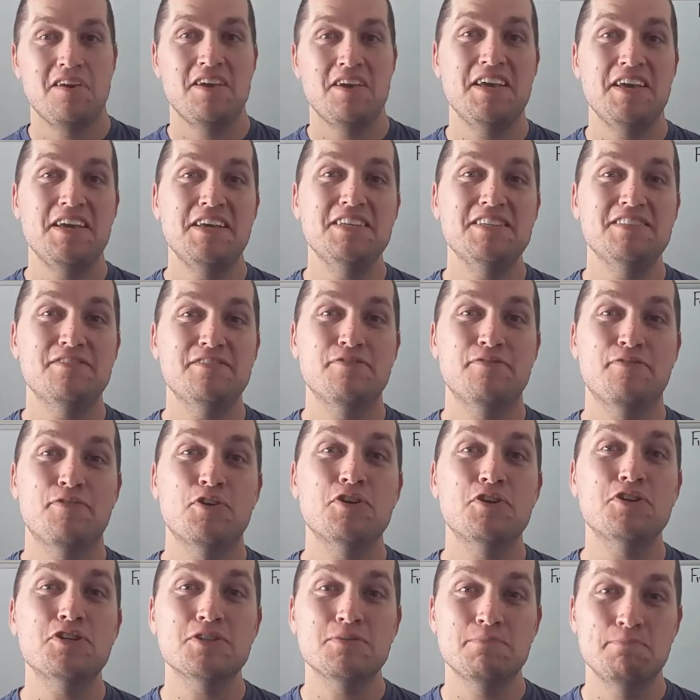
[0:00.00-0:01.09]
His
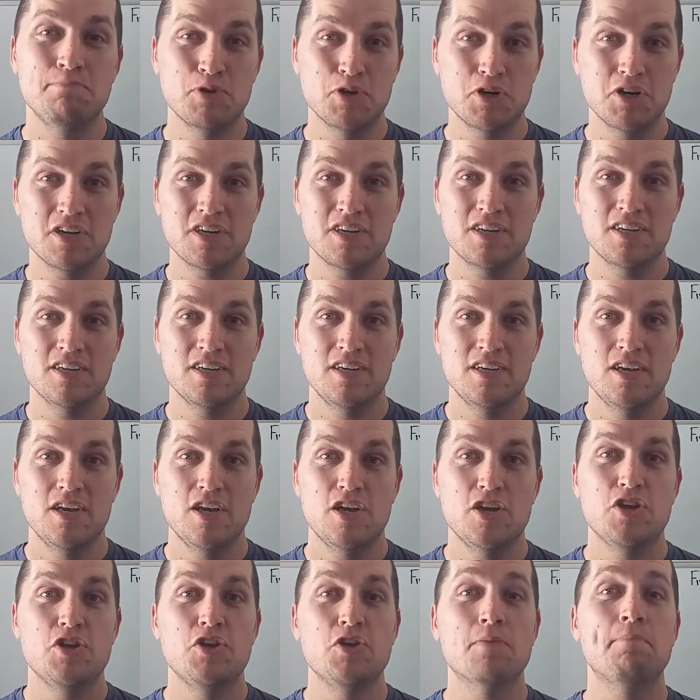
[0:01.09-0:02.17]
first book,
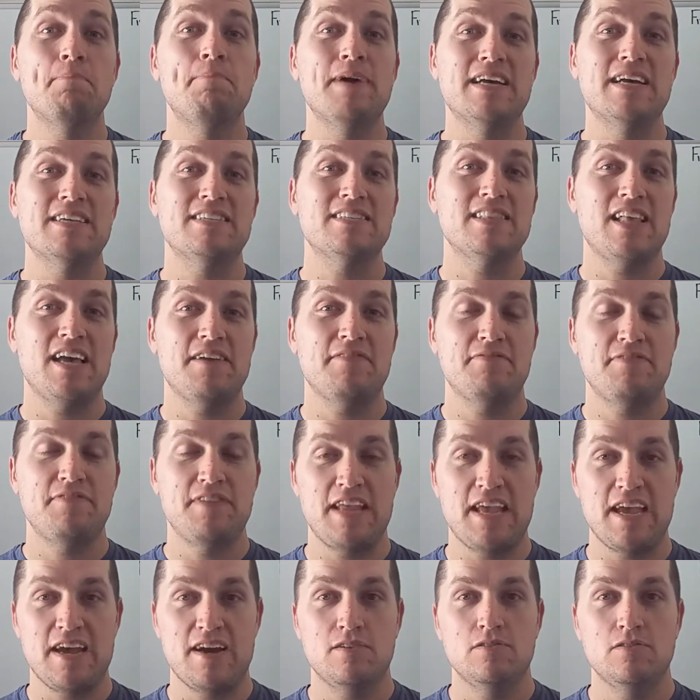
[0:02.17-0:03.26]
Your Best Life
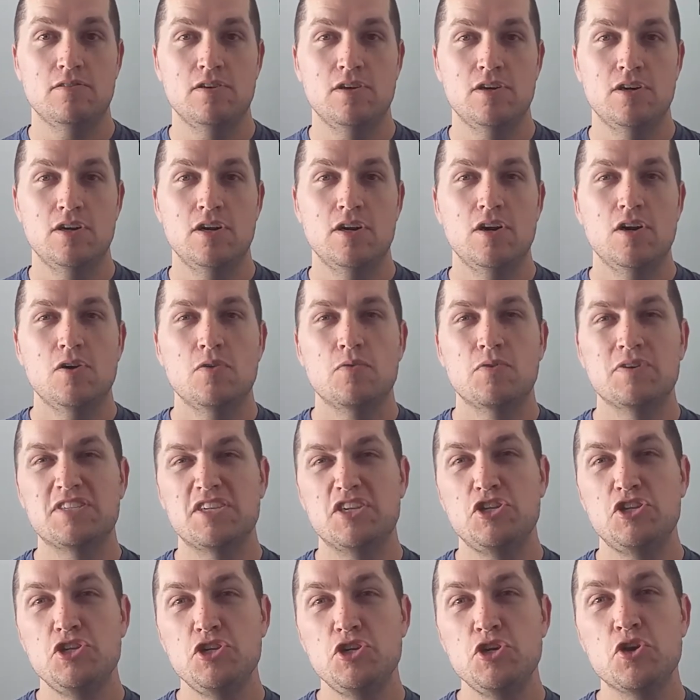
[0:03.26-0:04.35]
Now, was a
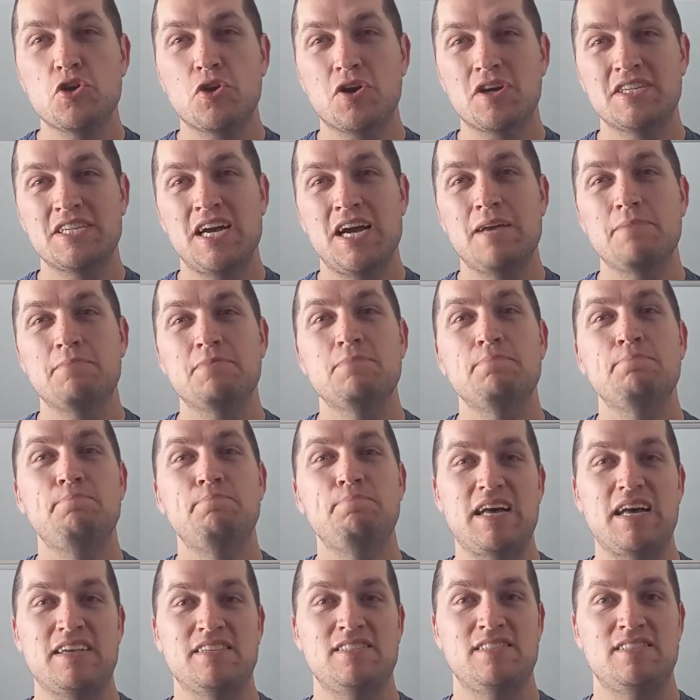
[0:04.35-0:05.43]
New York Times
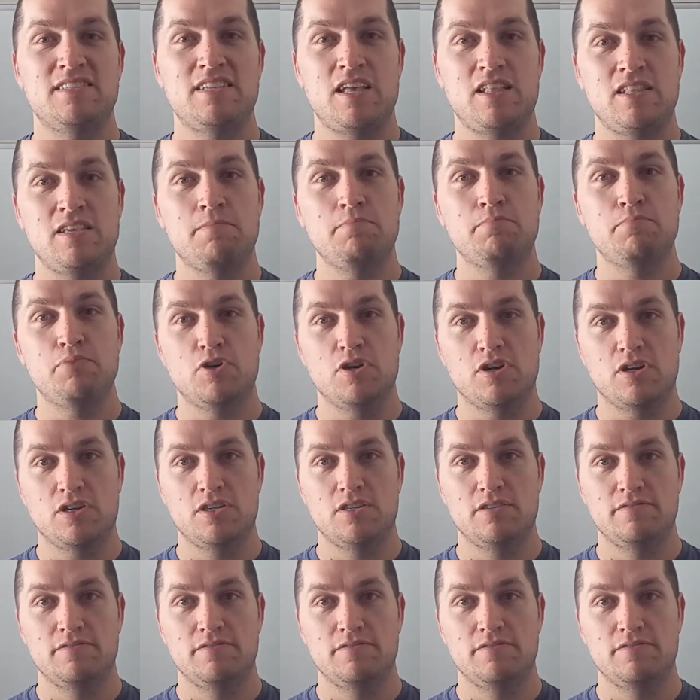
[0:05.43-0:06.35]
best-selling book.